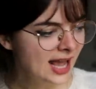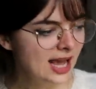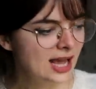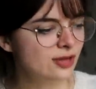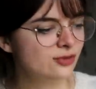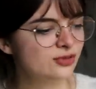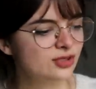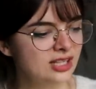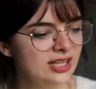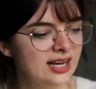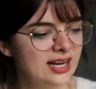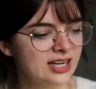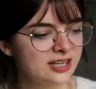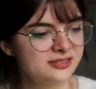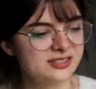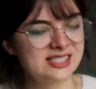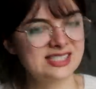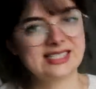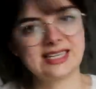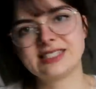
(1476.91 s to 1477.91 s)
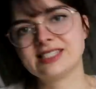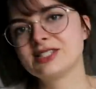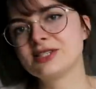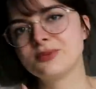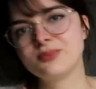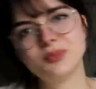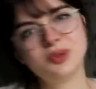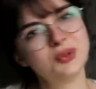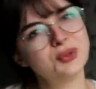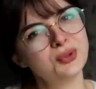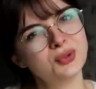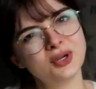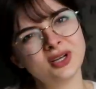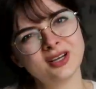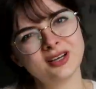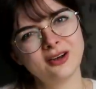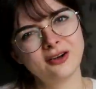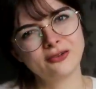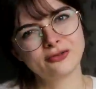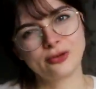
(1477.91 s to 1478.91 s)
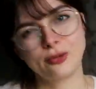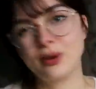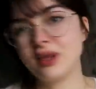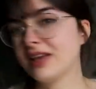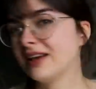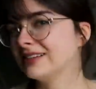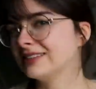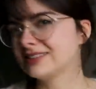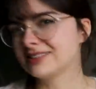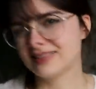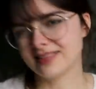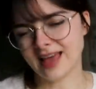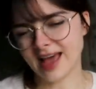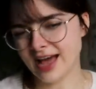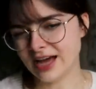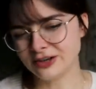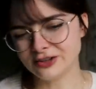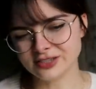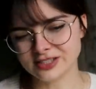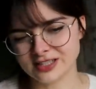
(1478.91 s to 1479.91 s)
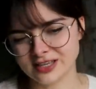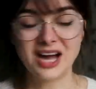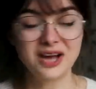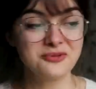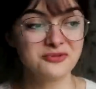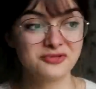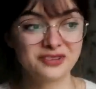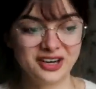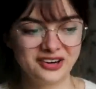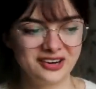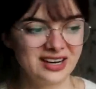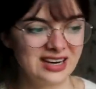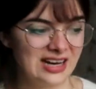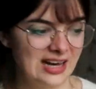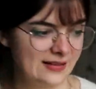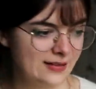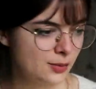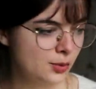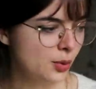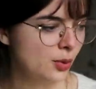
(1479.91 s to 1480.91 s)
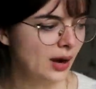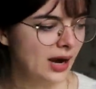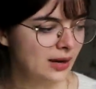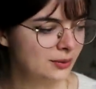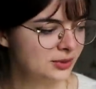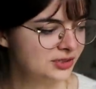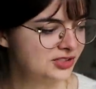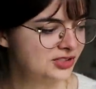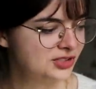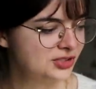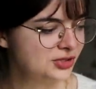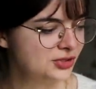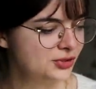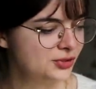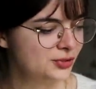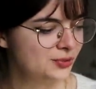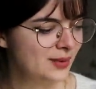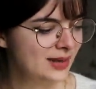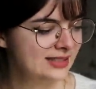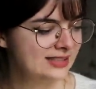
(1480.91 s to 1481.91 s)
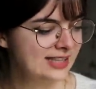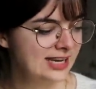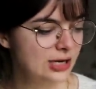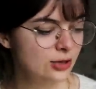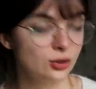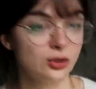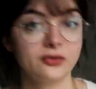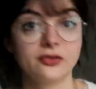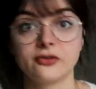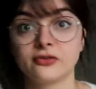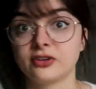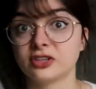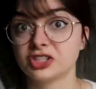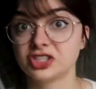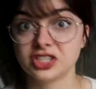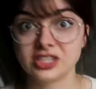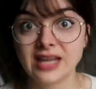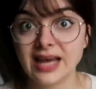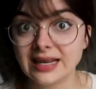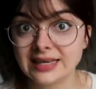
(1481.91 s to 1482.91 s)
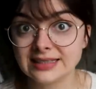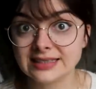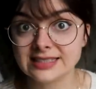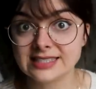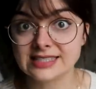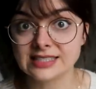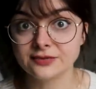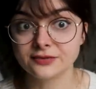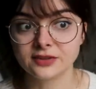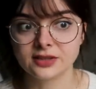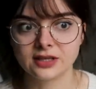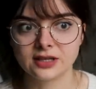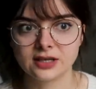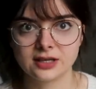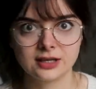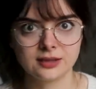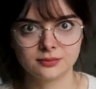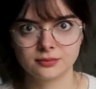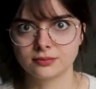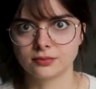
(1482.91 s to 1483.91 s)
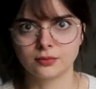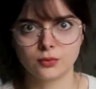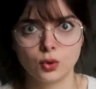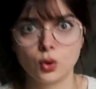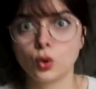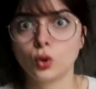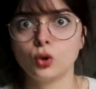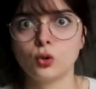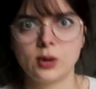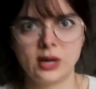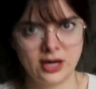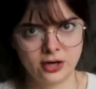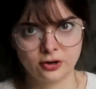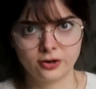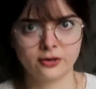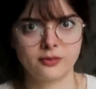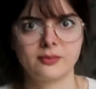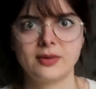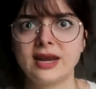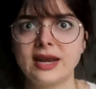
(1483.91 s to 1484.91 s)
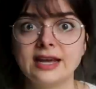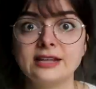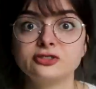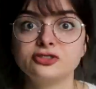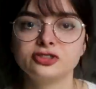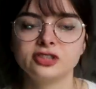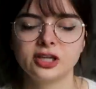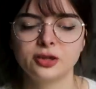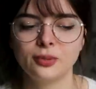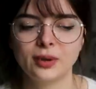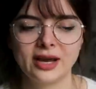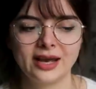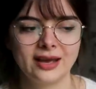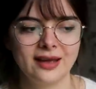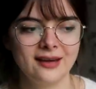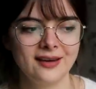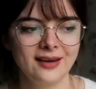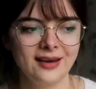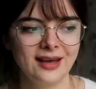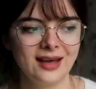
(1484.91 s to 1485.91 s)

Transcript: It really kind of sets the mood for when you enter the house. I'm very glad that we were able to maintain all of the functionalities of the hallway or the main entryway,